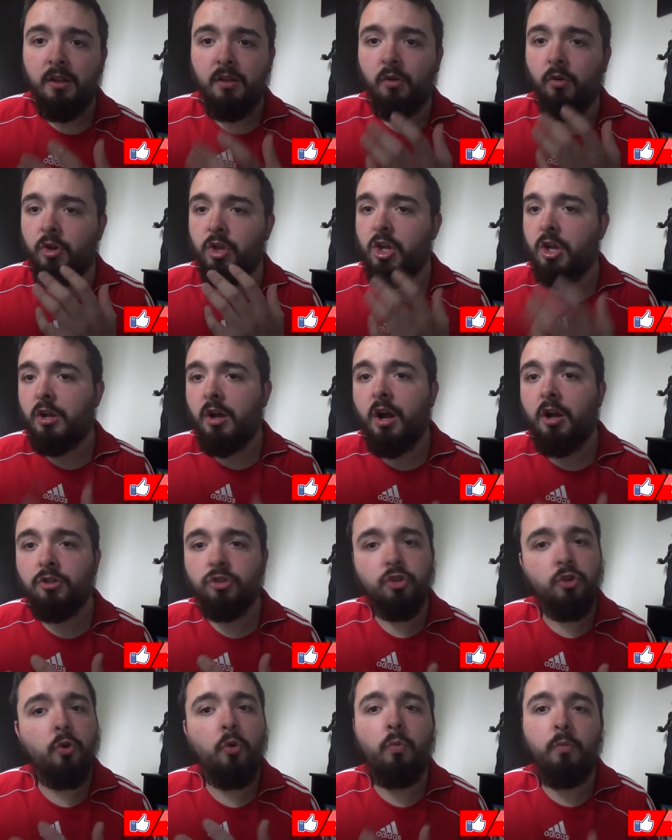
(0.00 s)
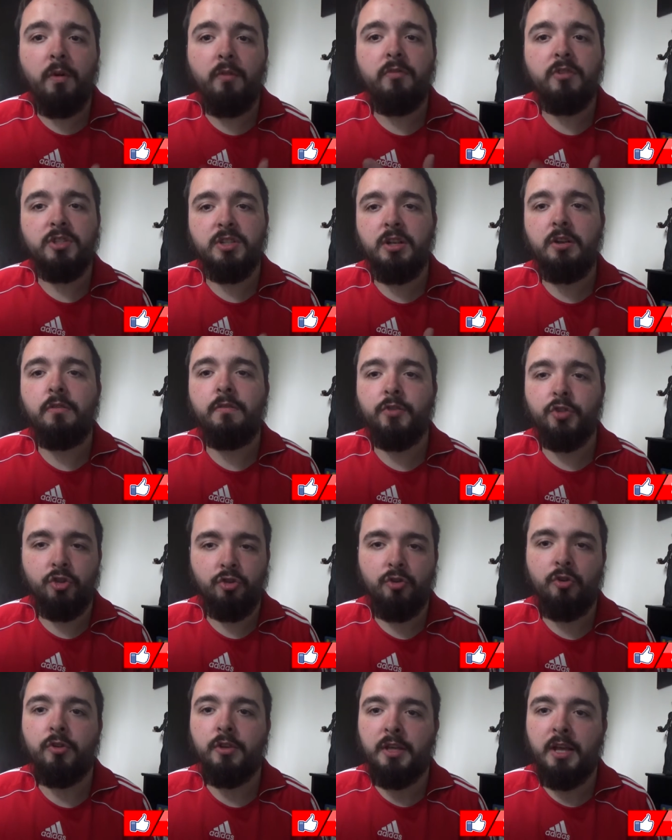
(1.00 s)
Like, you can't score with a silver
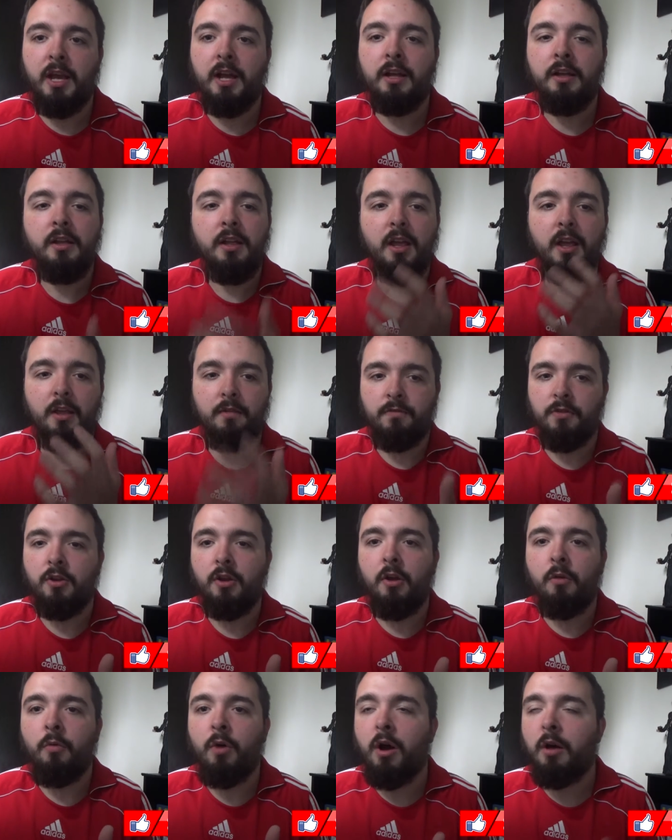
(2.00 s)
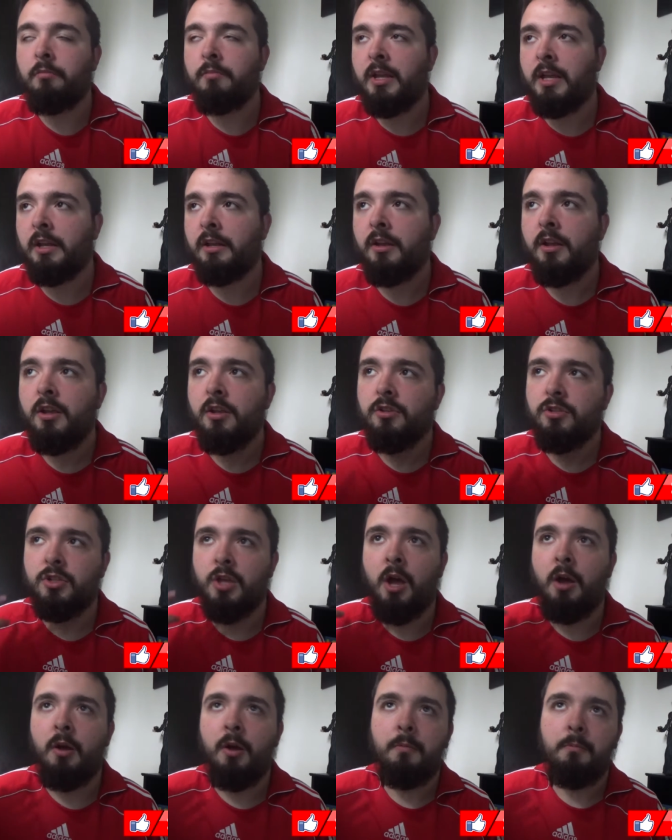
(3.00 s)
striker, if you know what I mean.
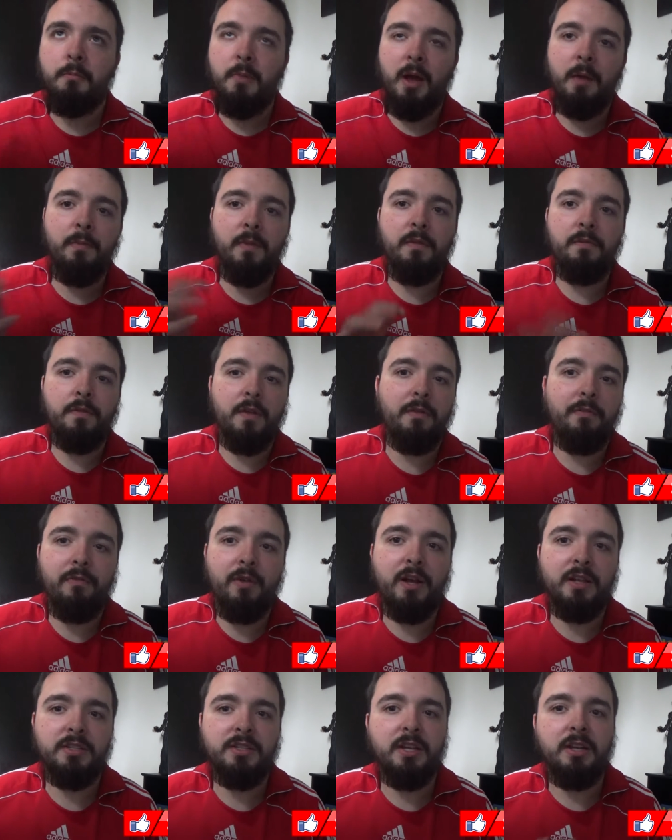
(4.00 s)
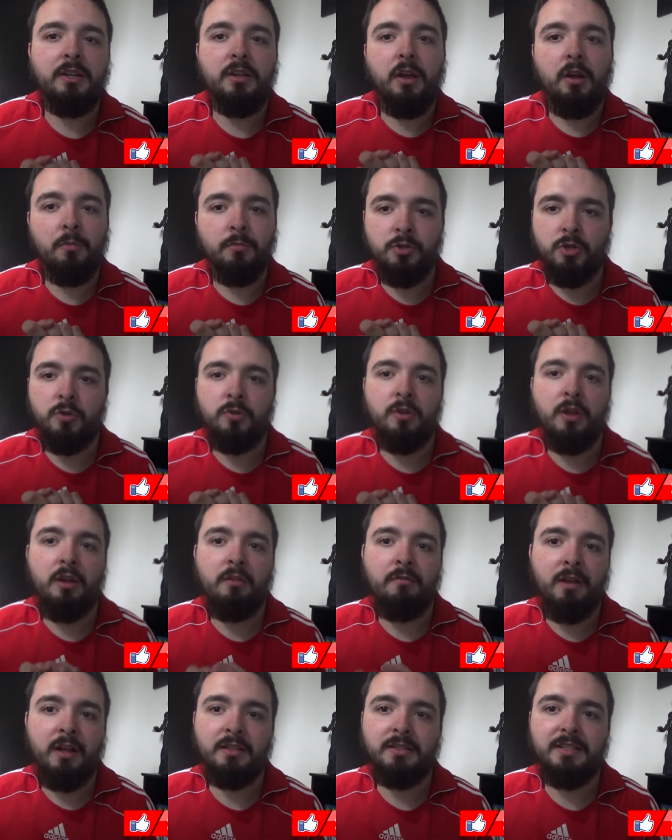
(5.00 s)
So maybe in FIFA 18, I'll be doing
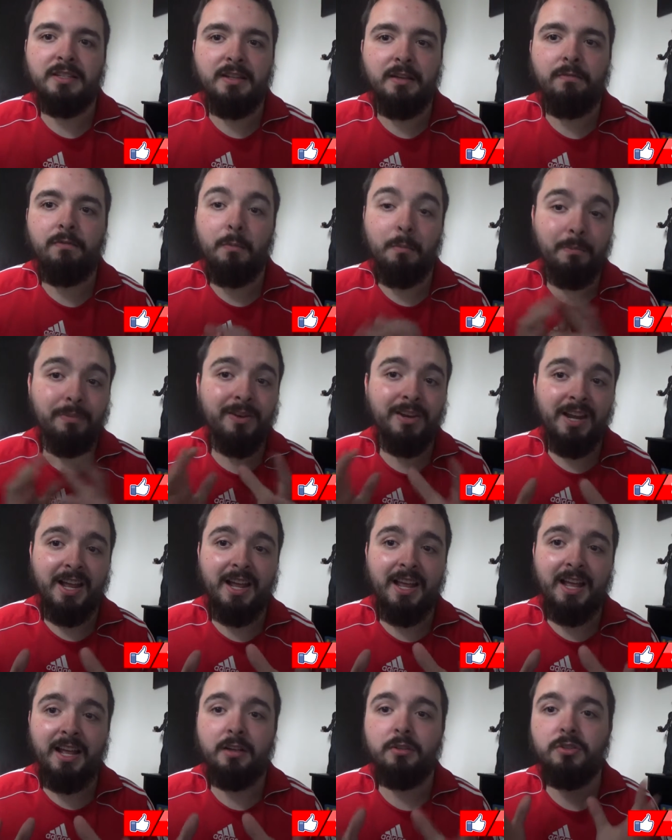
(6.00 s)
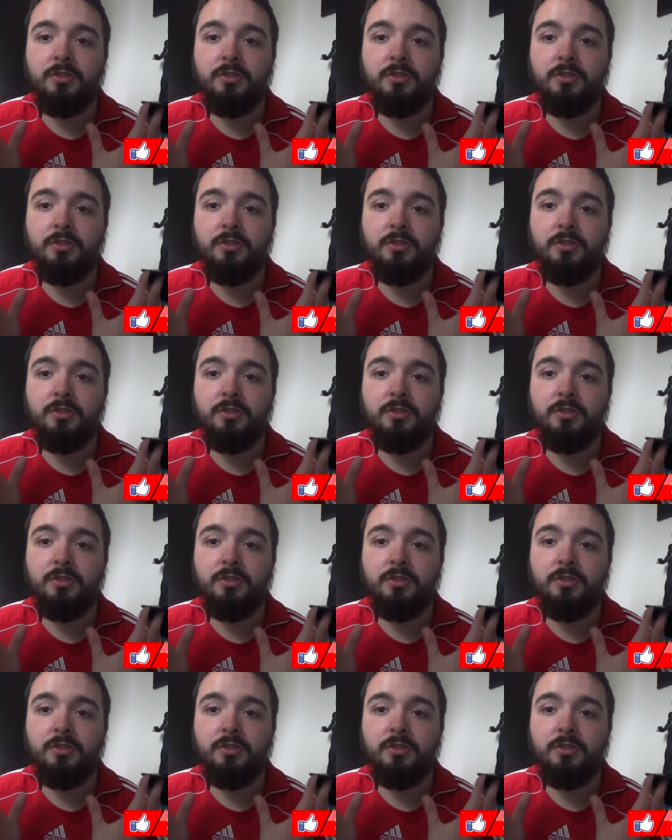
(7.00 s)
that around a different player.